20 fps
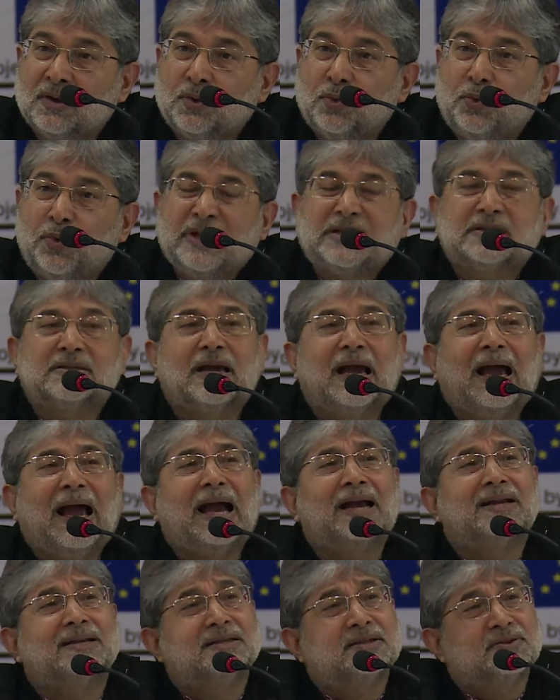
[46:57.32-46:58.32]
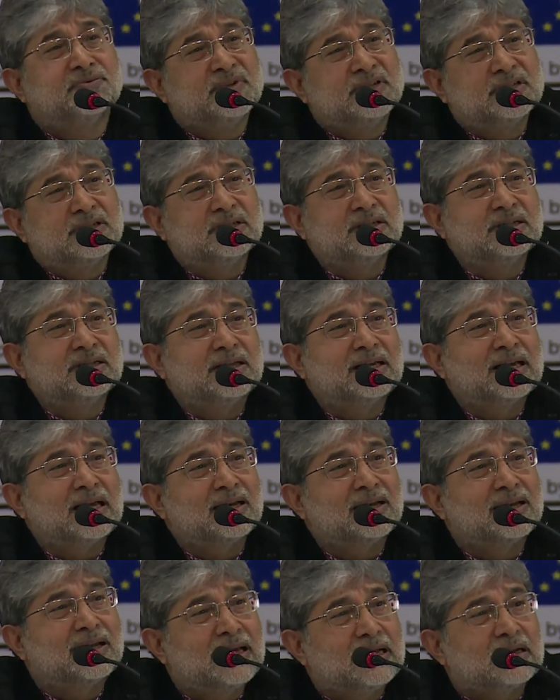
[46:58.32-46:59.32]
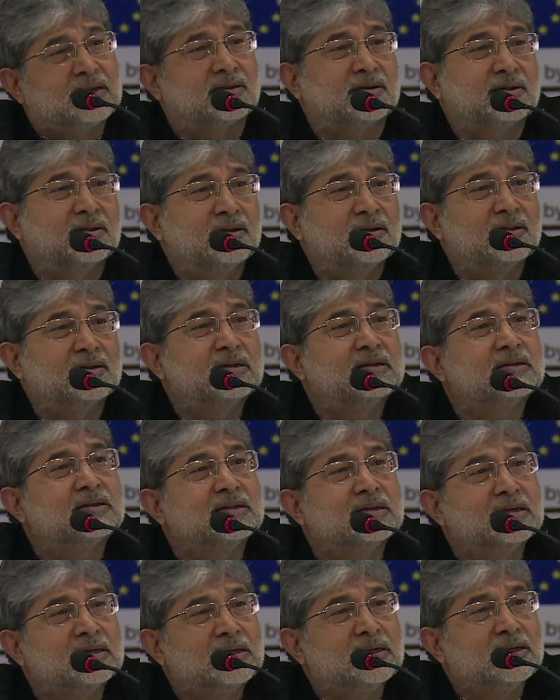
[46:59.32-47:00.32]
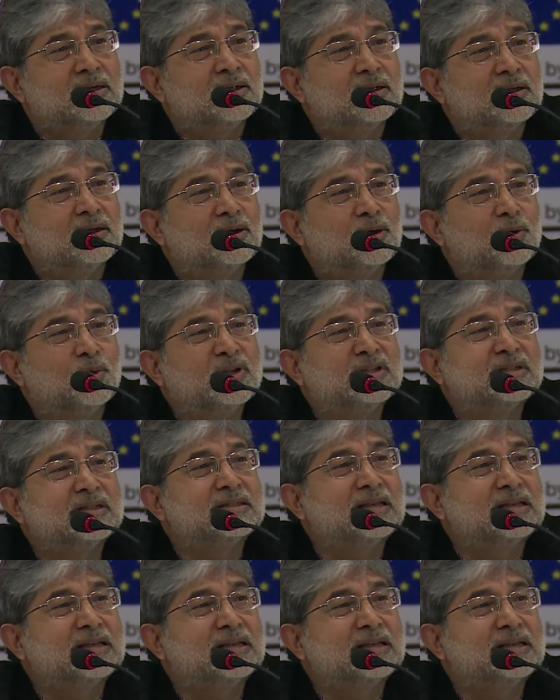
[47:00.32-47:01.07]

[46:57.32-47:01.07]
Which activity can get return which